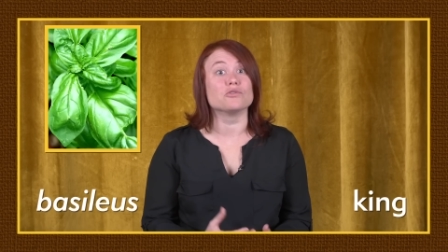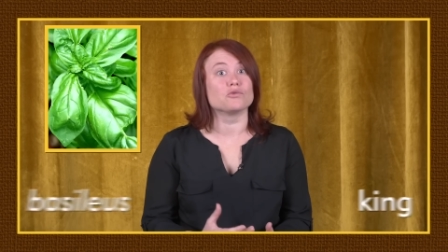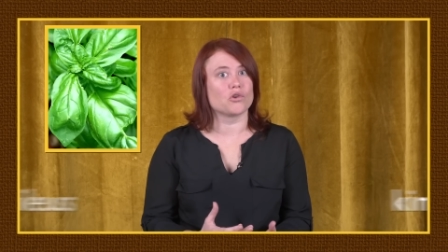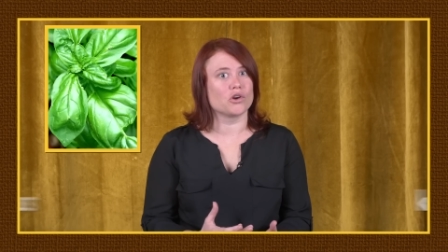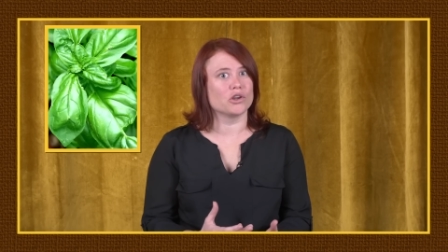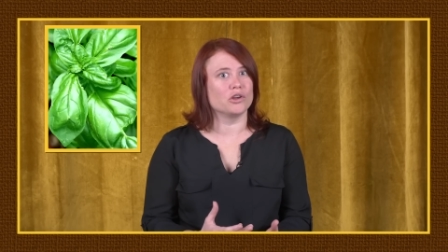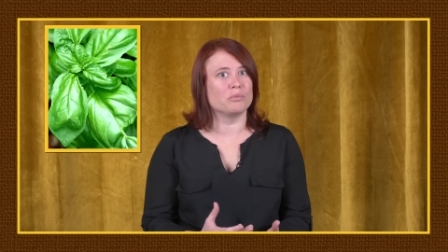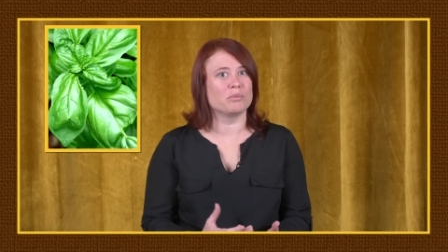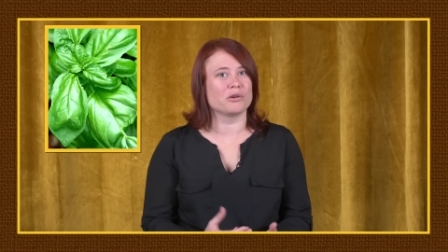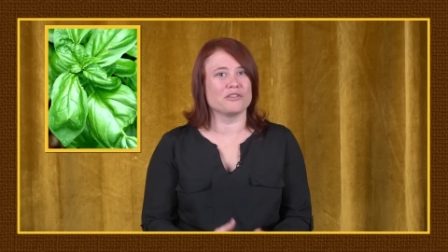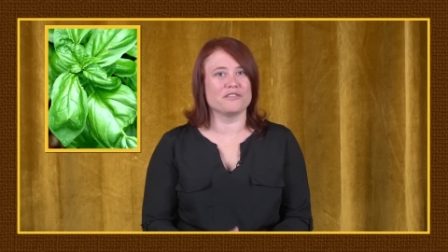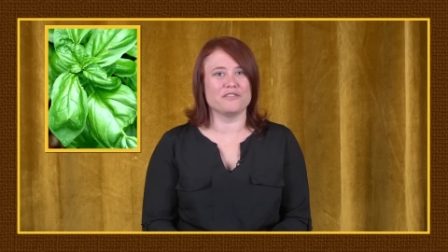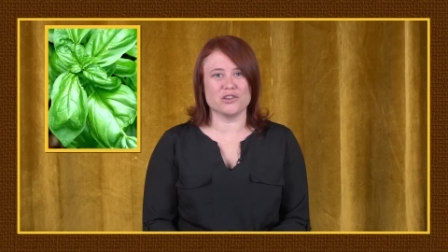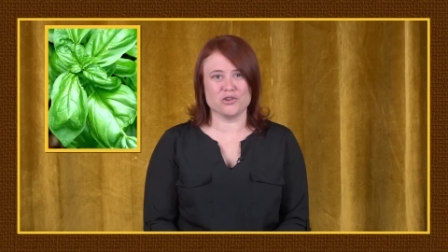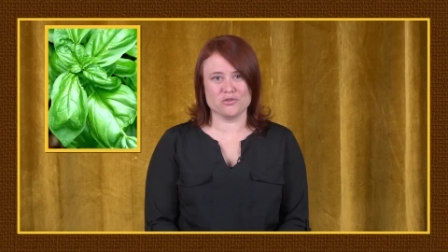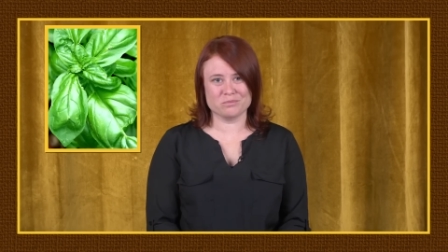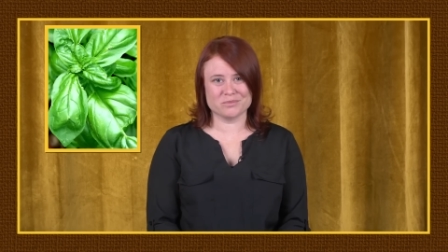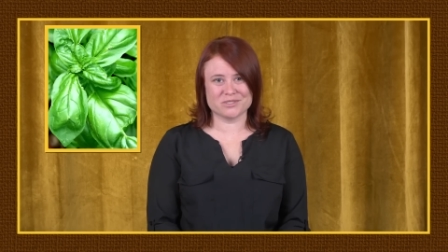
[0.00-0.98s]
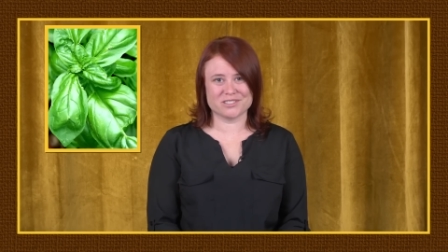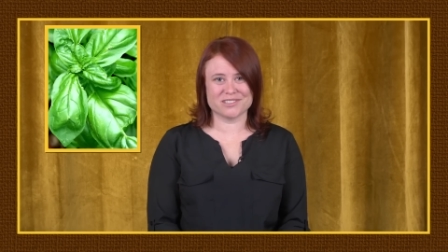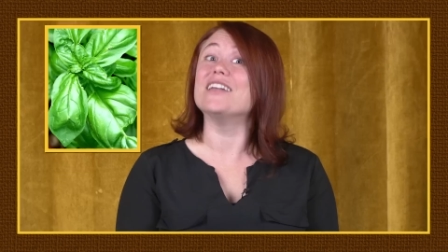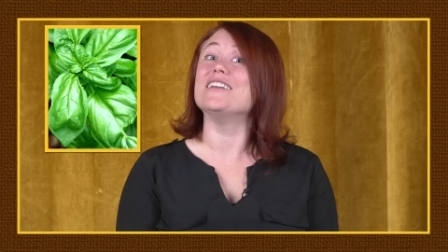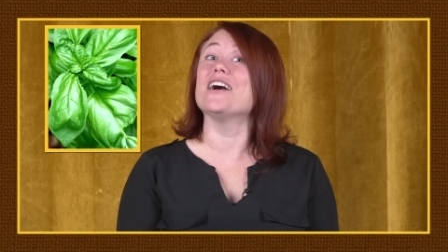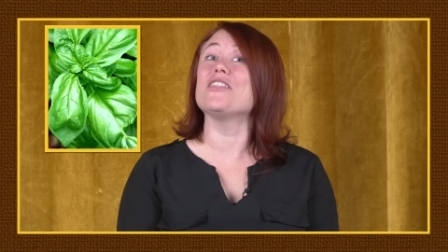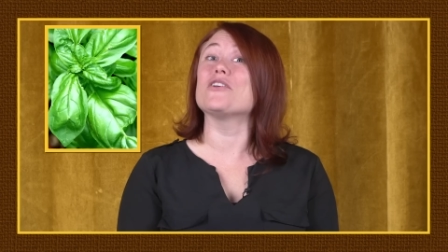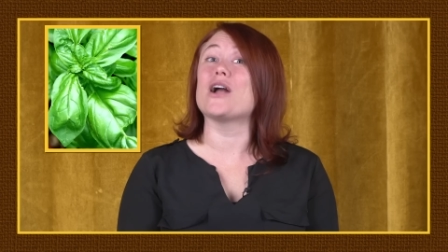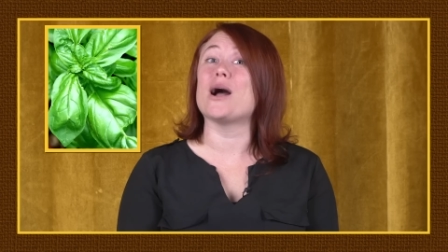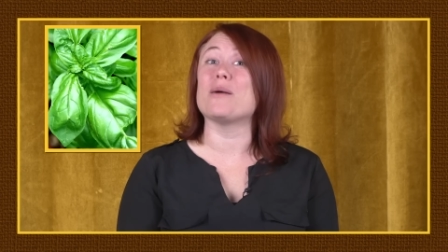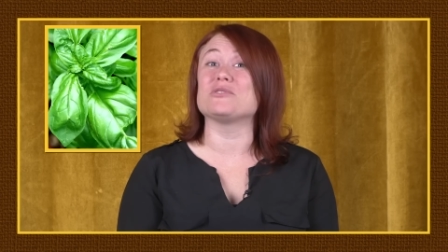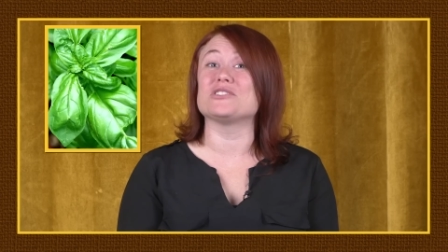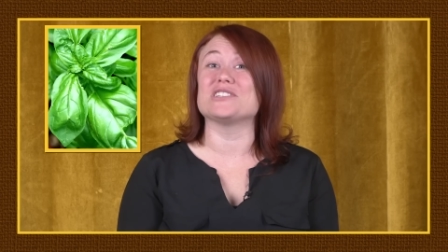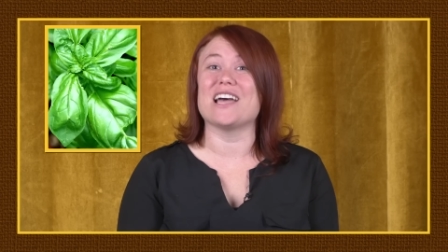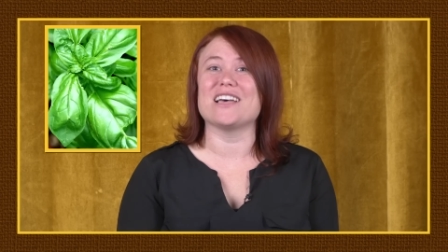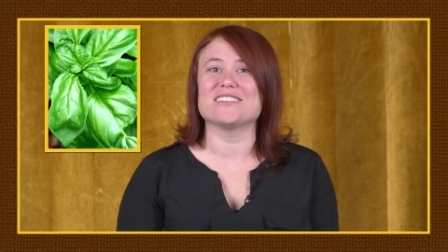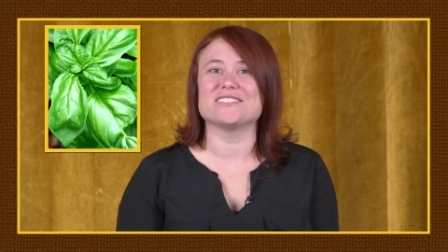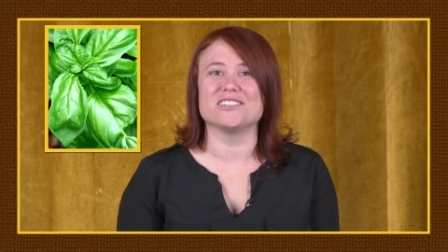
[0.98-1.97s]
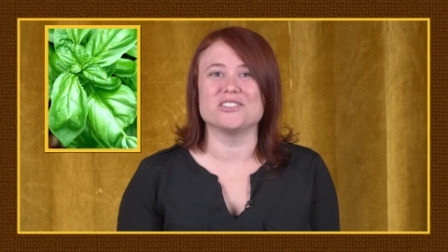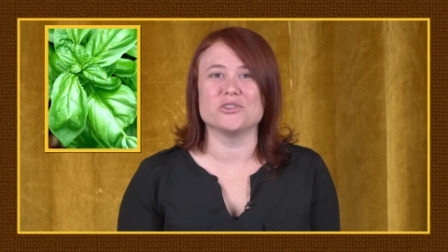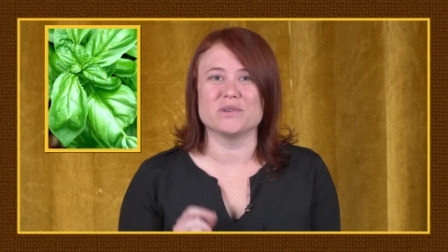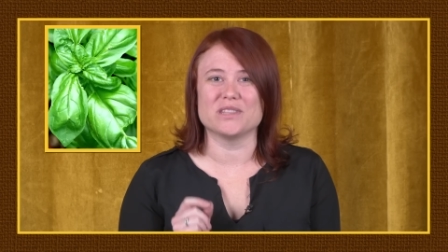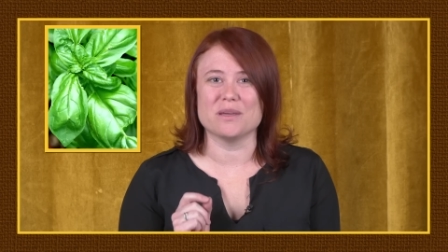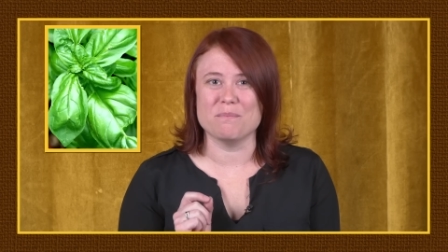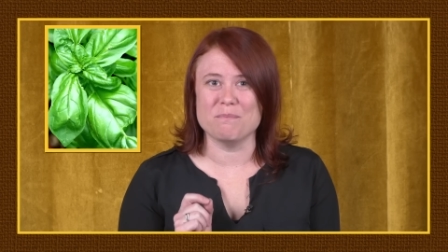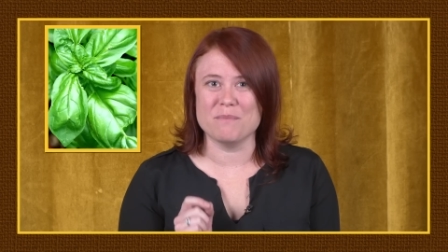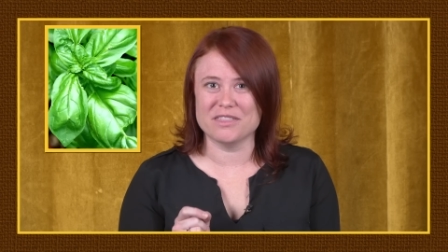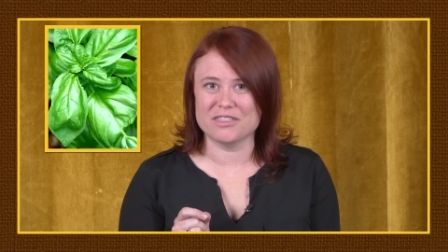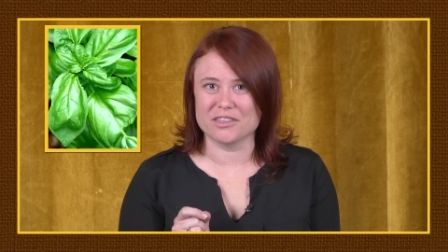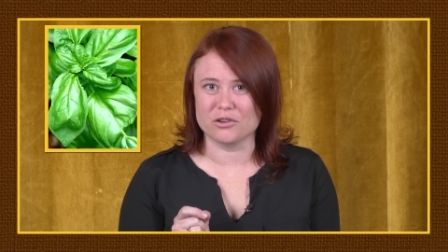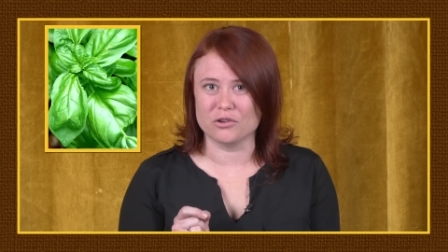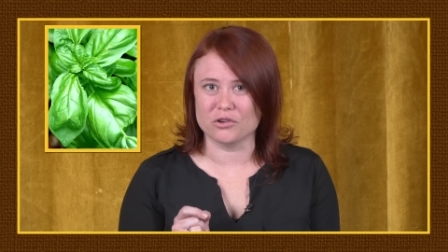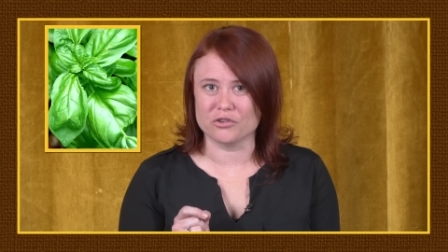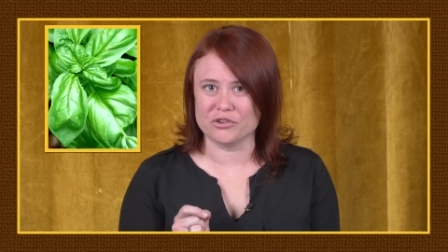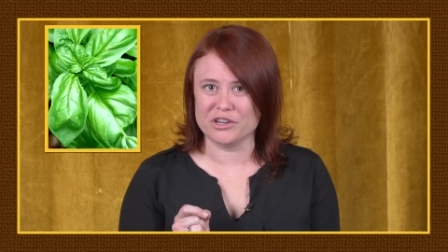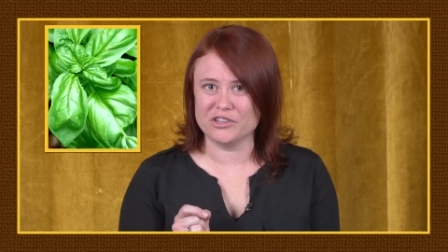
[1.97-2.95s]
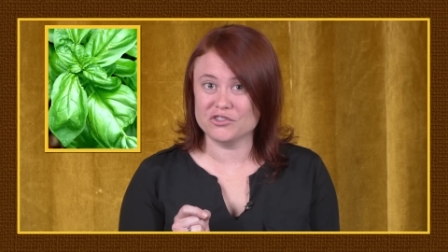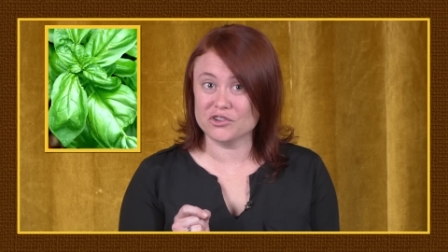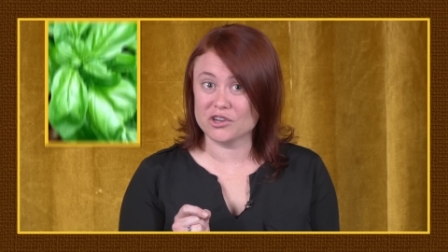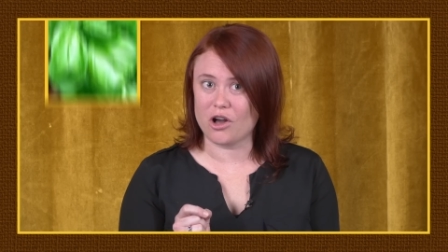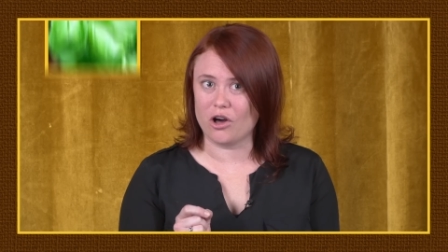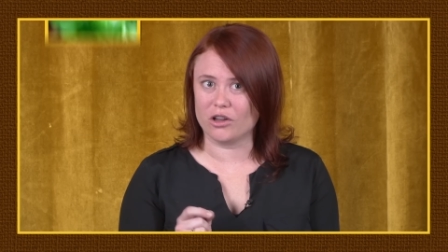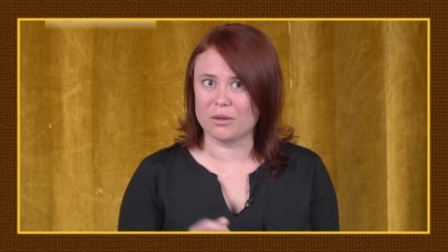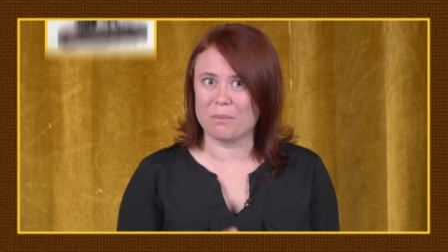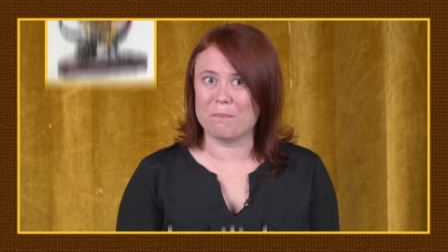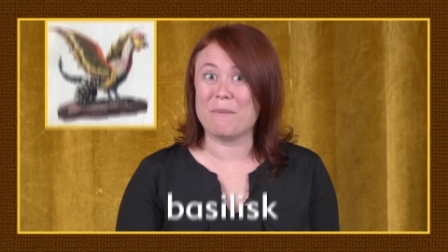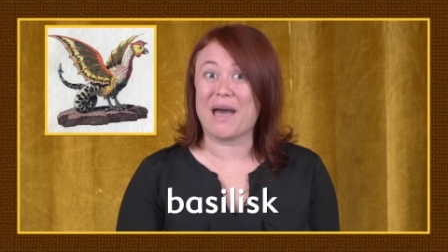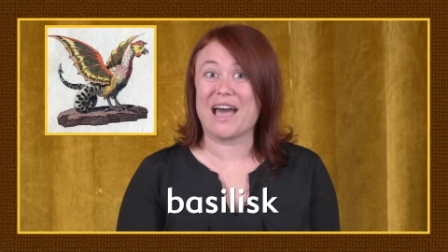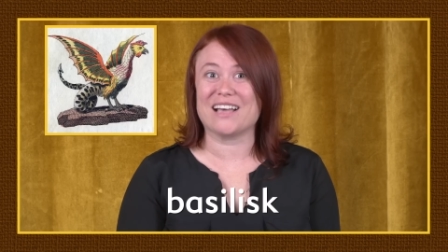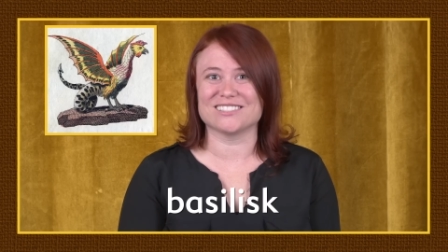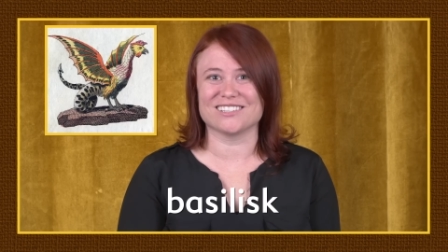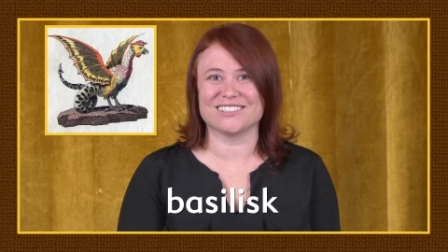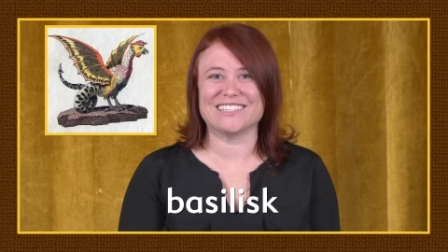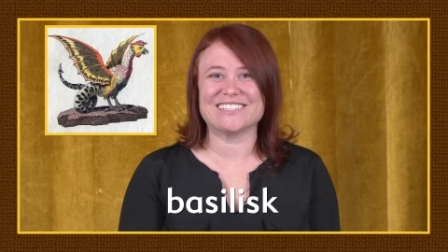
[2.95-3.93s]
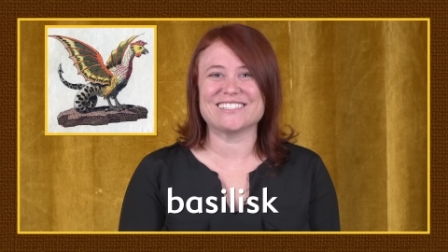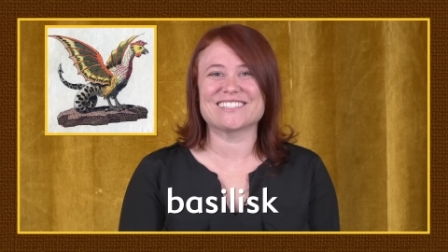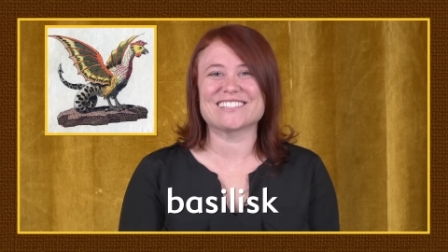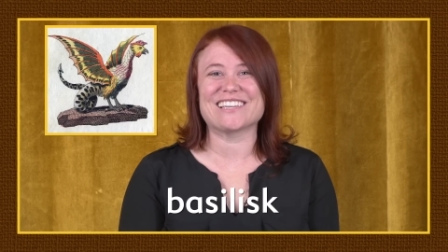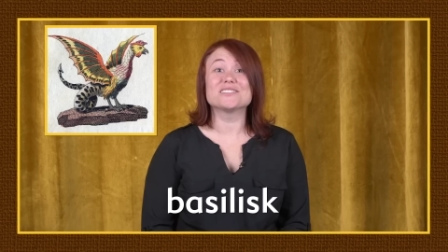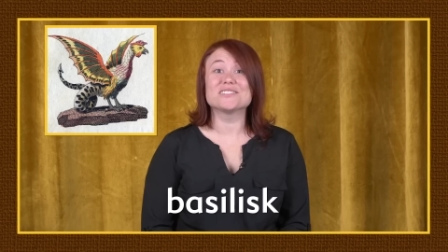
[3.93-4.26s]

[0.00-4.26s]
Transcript: in royal perfumes. Another option has to do with a mythical creature called a basilisk.